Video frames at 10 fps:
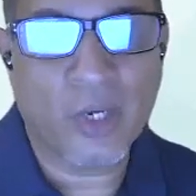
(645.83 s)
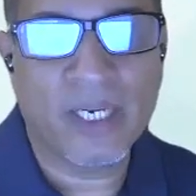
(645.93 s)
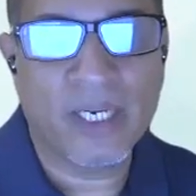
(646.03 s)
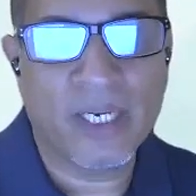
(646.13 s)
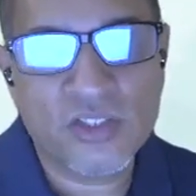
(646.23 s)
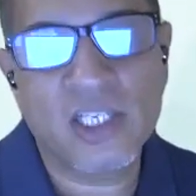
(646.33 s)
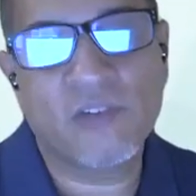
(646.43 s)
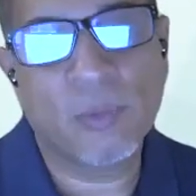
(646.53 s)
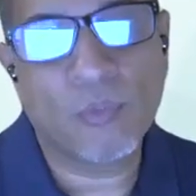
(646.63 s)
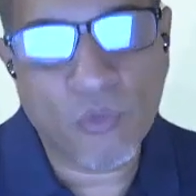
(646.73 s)
or the
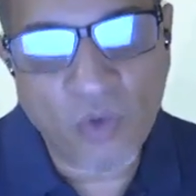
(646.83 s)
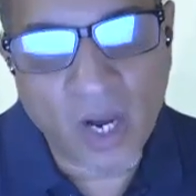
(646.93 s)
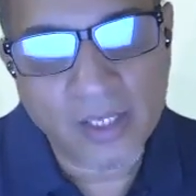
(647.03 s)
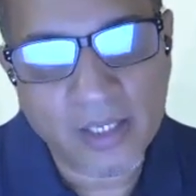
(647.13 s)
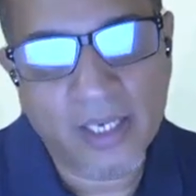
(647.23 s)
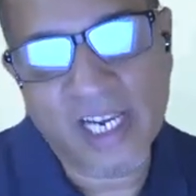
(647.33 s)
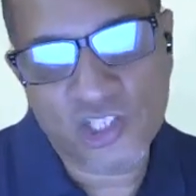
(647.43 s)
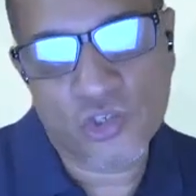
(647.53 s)
recommendations that we provide can